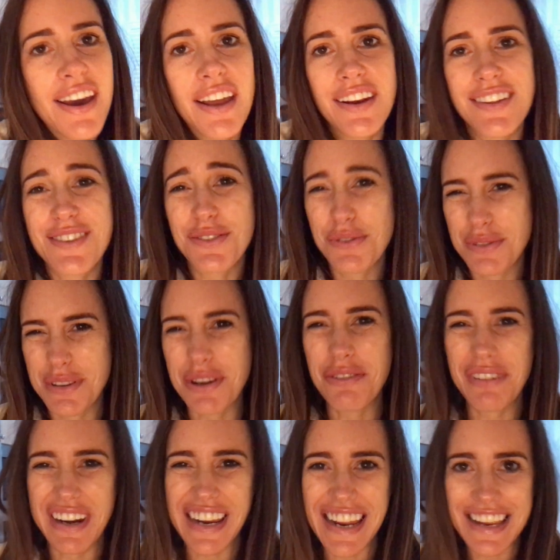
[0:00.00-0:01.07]
and it's also
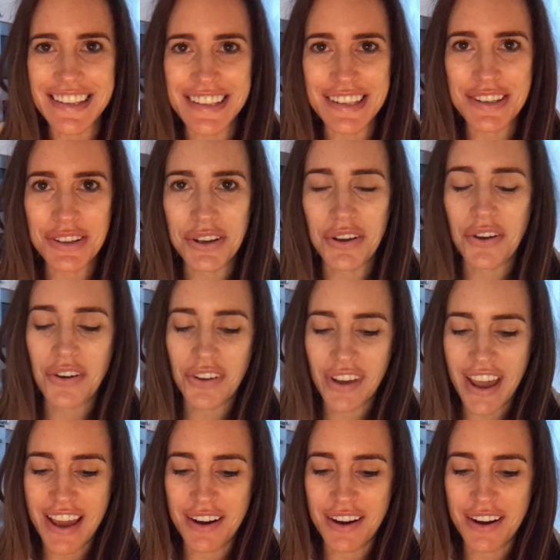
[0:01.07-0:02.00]
really easy to cook